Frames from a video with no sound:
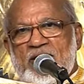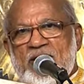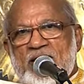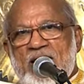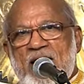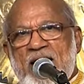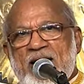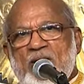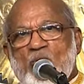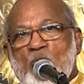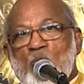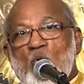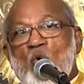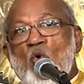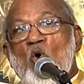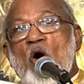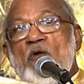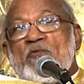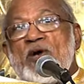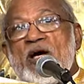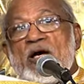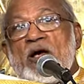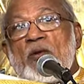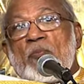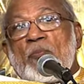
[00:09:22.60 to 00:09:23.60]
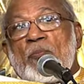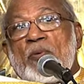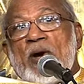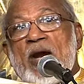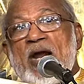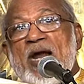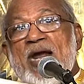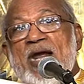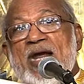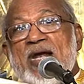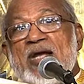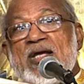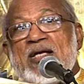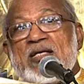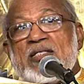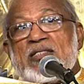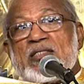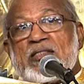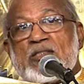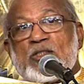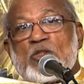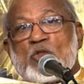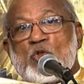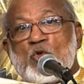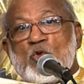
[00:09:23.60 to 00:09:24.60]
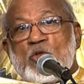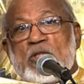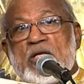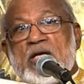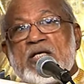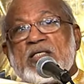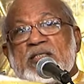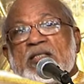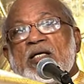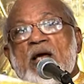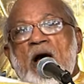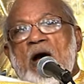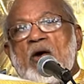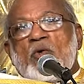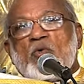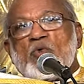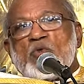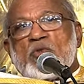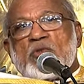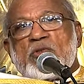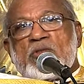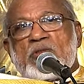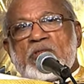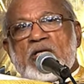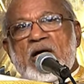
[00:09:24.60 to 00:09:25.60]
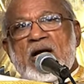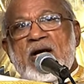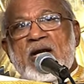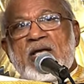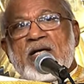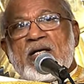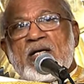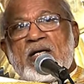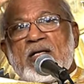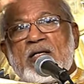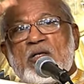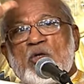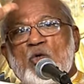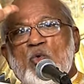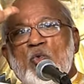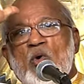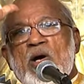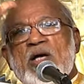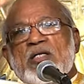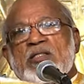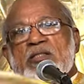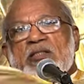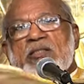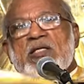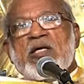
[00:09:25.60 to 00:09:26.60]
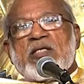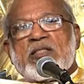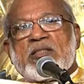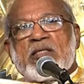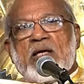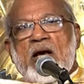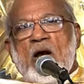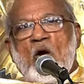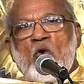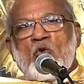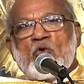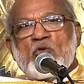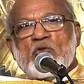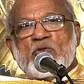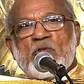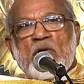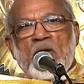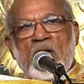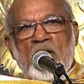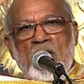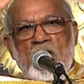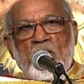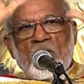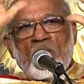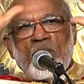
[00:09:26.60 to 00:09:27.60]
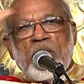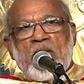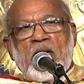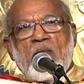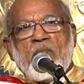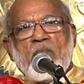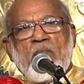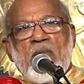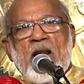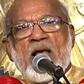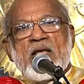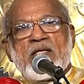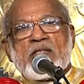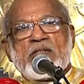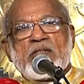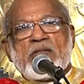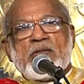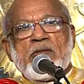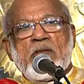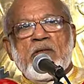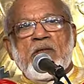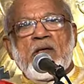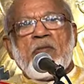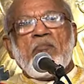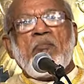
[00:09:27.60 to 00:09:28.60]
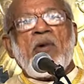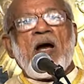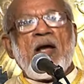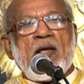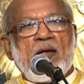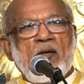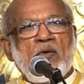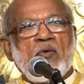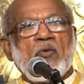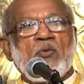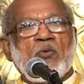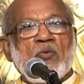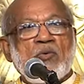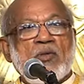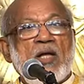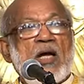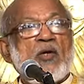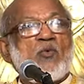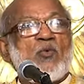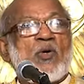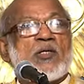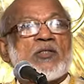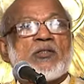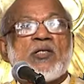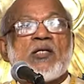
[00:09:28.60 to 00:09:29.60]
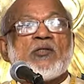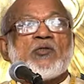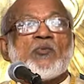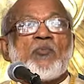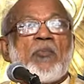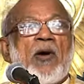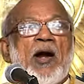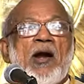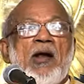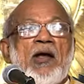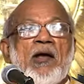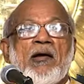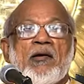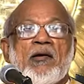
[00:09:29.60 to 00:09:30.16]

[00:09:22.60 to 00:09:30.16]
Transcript: that whoever prays to this house, turning towards this house, be blessed by you. That was his prayer.